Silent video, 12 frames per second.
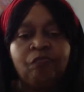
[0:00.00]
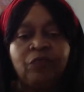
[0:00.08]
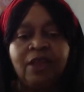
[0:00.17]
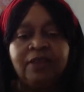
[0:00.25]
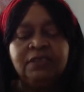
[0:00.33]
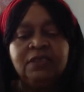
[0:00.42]

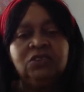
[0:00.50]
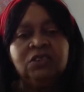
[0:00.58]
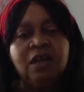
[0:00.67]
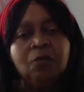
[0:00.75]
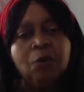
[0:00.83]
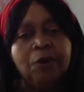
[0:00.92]
I said, should
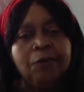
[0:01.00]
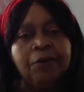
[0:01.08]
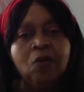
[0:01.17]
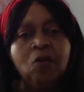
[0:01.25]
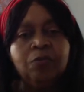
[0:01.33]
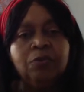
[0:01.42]
I work with
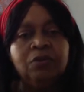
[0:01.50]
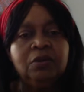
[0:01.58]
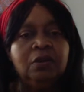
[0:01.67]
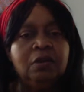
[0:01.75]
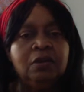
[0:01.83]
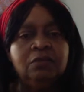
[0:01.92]
Oprah?
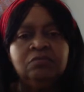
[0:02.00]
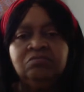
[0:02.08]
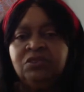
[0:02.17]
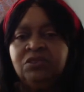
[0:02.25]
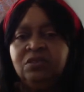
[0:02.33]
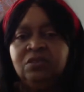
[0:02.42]

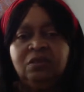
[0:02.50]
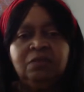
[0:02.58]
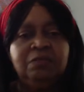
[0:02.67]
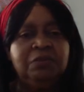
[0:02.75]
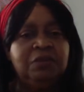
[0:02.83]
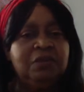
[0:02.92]
She said,
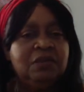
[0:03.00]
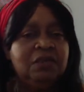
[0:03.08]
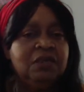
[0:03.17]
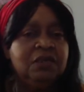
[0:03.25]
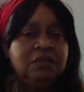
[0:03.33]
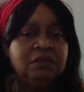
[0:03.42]

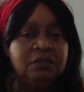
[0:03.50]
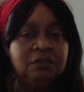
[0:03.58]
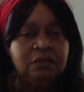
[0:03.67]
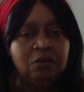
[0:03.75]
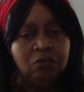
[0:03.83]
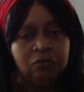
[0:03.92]
please
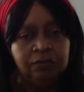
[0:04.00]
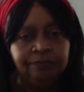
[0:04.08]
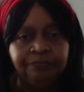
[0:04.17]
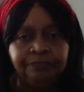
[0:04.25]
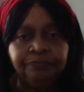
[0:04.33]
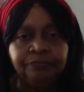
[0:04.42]
don't.
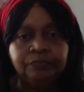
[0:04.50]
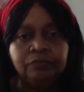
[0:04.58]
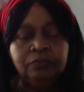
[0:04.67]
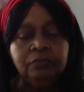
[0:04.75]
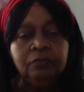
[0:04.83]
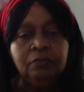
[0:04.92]

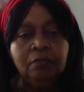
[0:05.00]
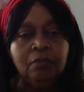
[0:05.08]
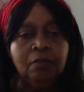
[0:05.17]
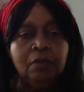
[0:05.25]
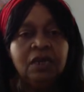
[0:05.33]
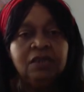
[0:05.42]

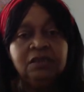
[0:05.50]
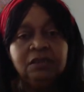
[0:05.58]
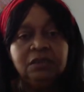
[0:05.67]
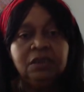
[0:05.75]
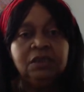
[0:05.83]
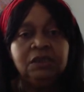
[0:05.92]
Now, this is the
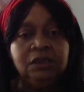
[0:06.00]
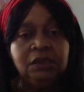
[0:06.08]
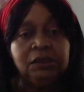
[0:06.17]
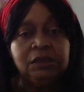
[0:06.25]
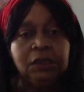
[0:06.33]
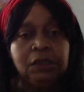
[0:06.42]
auntie
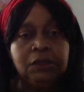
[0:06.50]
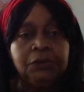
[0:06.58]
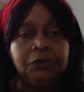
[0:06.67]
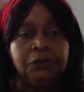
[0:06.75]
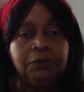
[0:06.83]
that's kin to.